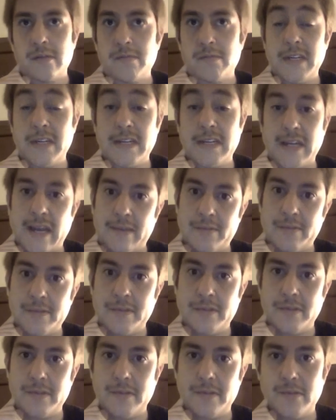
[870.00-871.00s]
but it
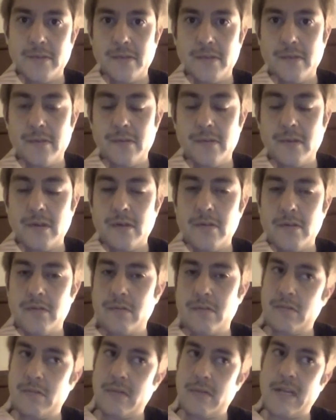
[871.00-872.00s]
happens. So
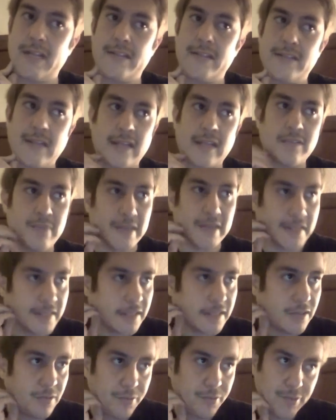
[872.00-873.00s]
that's
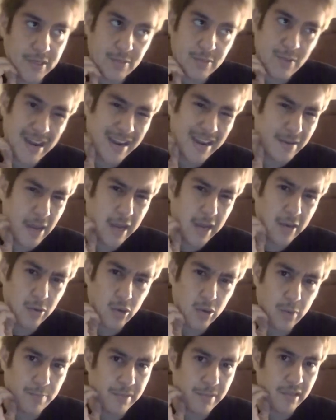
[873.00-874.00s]
practically the only reason why I
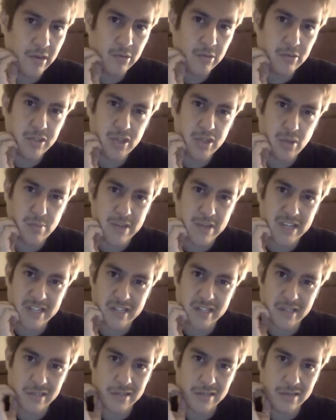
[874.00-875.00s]
don't upload so
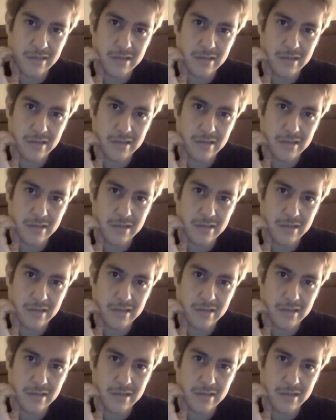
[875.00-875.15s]
much,